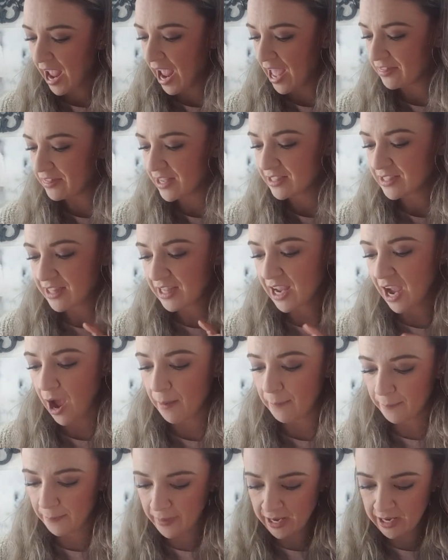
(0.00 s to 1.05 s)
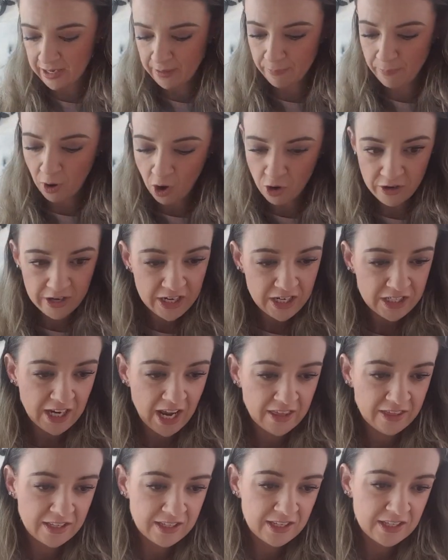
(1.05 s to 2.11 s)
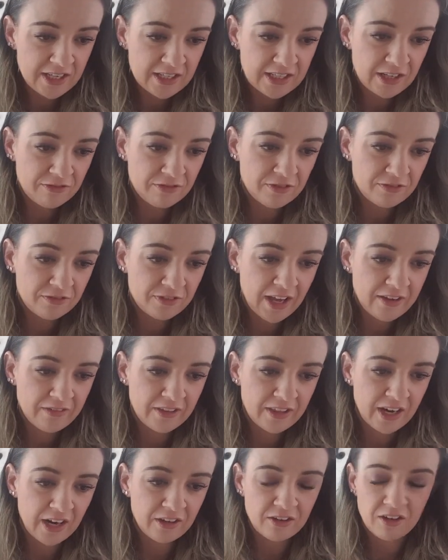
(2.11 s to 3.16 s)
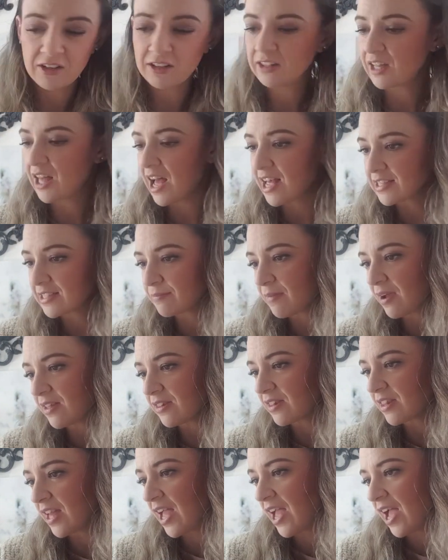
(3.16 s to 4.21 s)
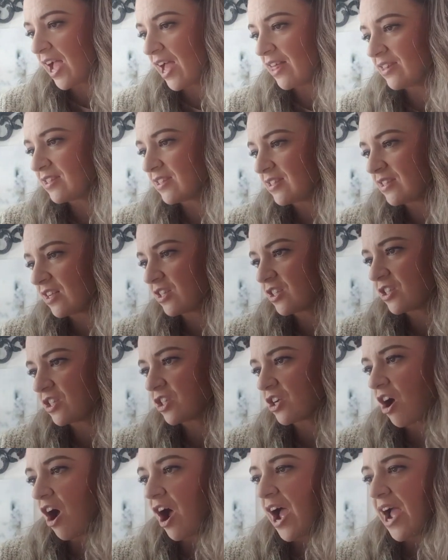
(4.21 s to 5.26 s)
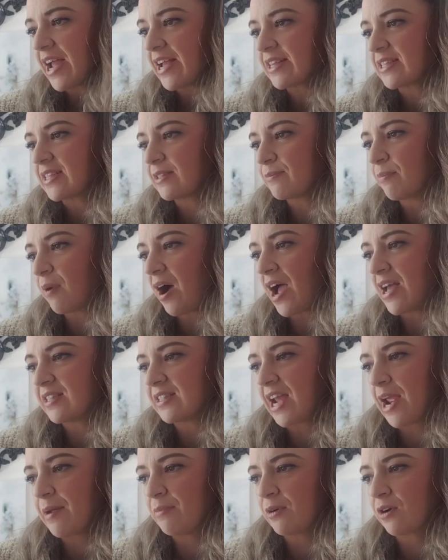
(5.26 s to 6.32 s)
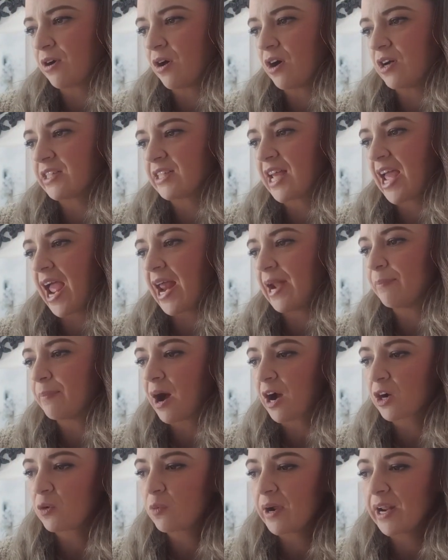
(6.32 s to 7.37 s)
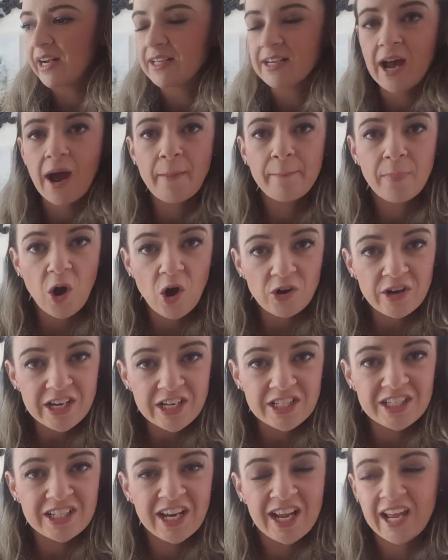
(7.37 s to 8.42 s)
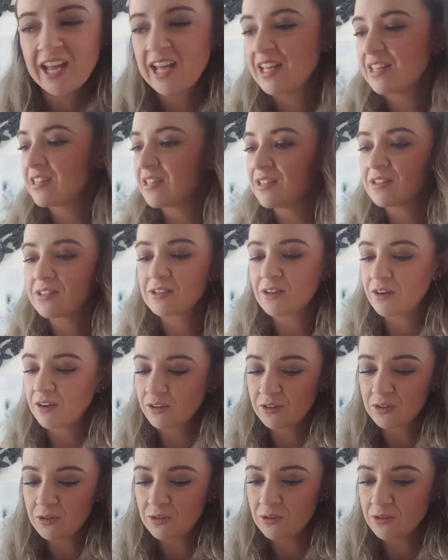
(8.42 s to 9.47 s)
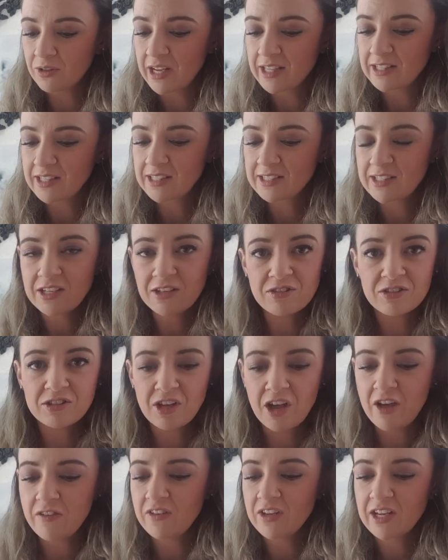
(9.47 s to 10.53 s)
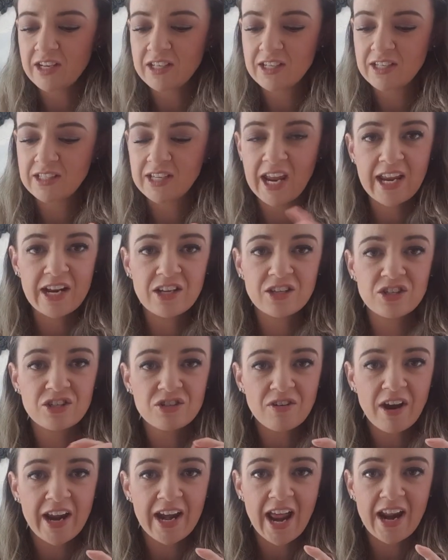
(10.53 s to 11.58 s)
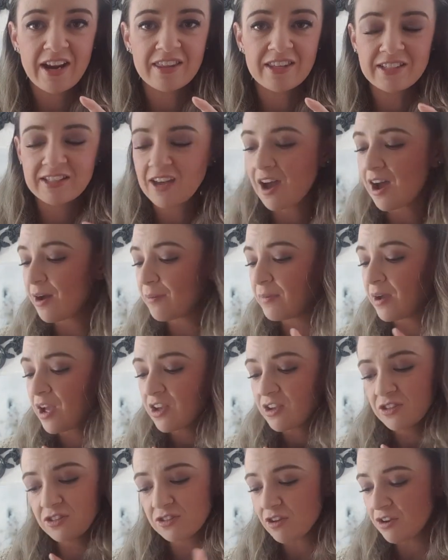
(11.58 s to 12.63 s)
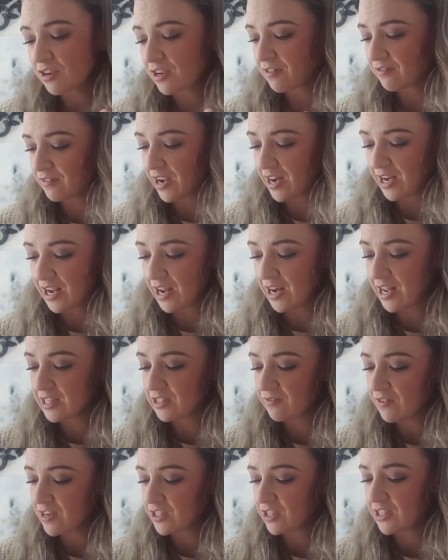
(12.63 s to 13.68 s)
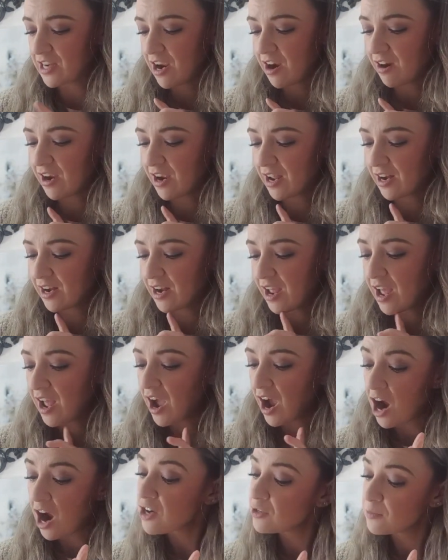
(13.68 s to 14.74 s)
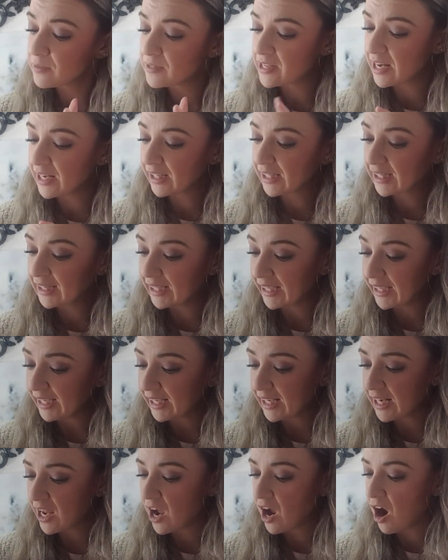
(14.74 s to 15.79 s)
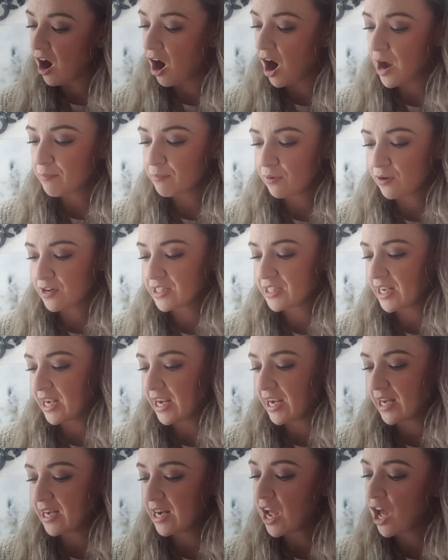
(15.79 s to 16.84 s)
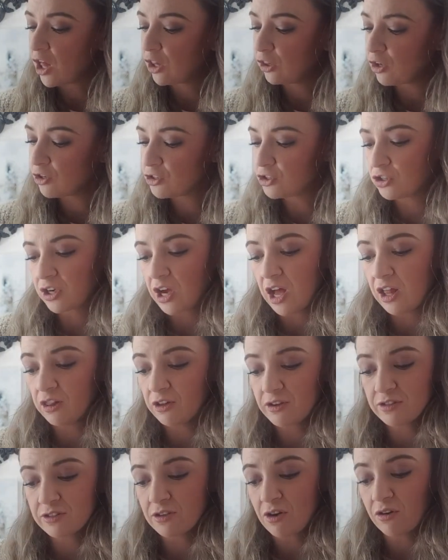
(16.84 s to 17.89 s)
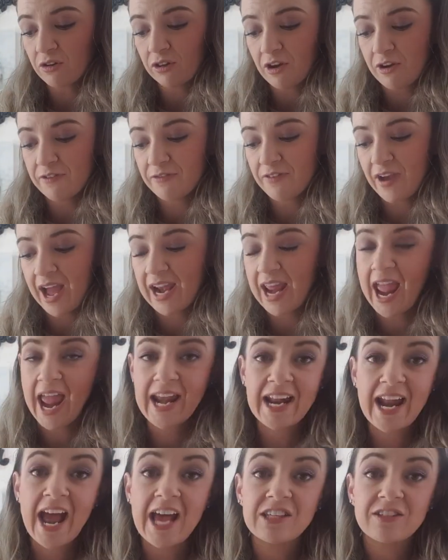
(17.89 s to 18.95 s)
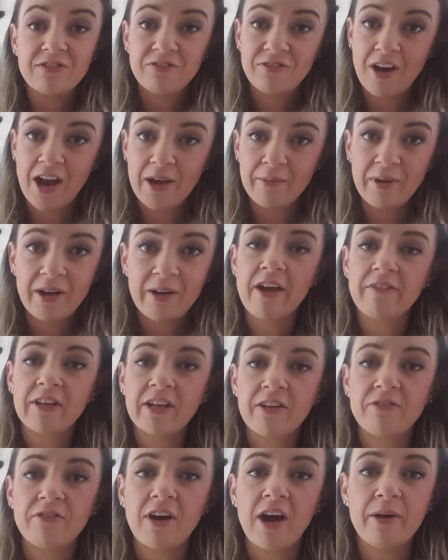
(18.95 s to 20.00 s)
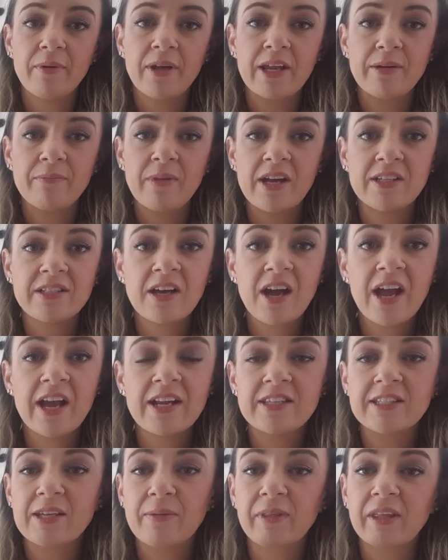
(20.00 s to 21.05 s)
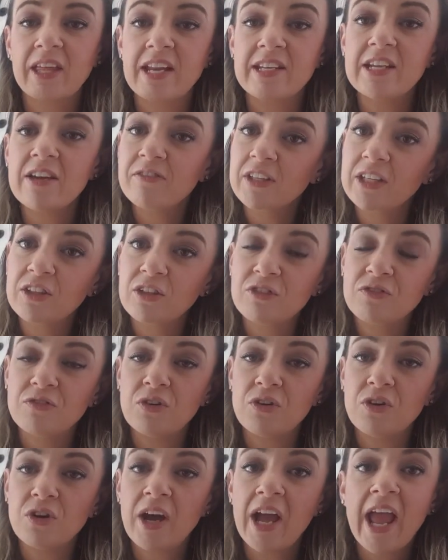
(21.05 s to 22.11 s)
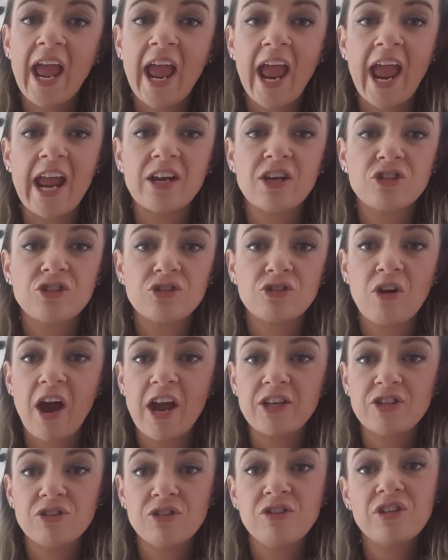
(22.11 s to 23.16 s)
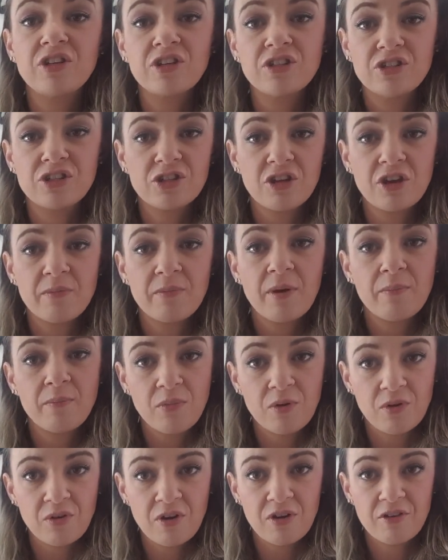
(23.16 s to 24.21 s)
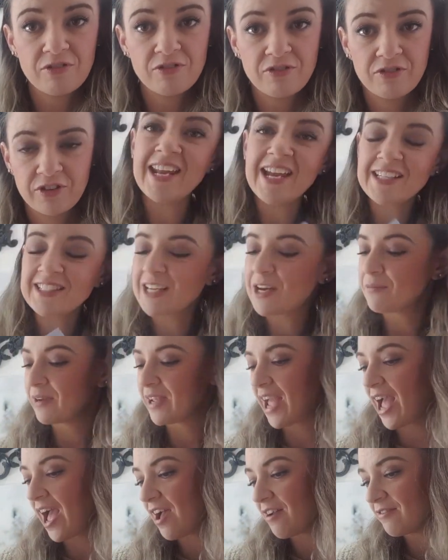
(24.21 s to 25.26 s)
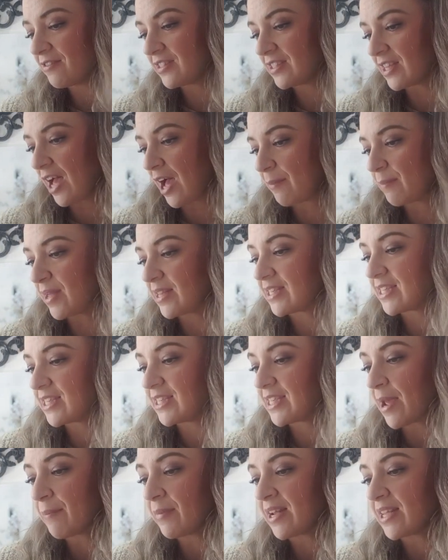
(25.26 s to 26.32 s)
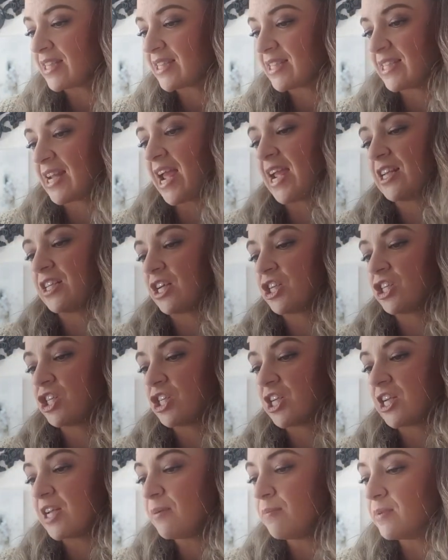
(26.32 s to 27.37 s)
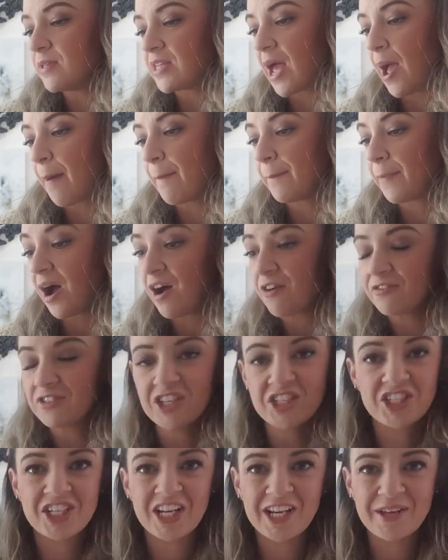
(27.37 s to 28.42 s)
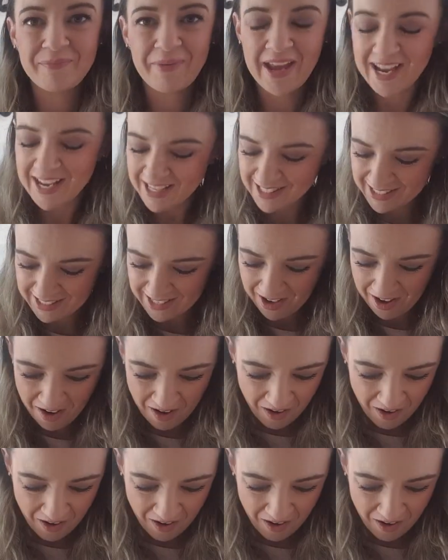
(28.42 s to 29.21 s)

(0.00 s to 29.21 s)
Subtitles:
And these are the Upbeat Porridge, and this is a different flavor that I got last month. And this is a chai, spice, apricot, and buckwheat porridge. This is so cool. It's a single serve. You can just eat it straight out of the tub. So convenient. It's vegetarian, 100% clean, high protein, low sugar, low salt, low fat, and it has fiber. Having fiber in my diet is something I definitely look for and try to consume more of. Next up, we have some Stamina State chips, puffed chickpeas.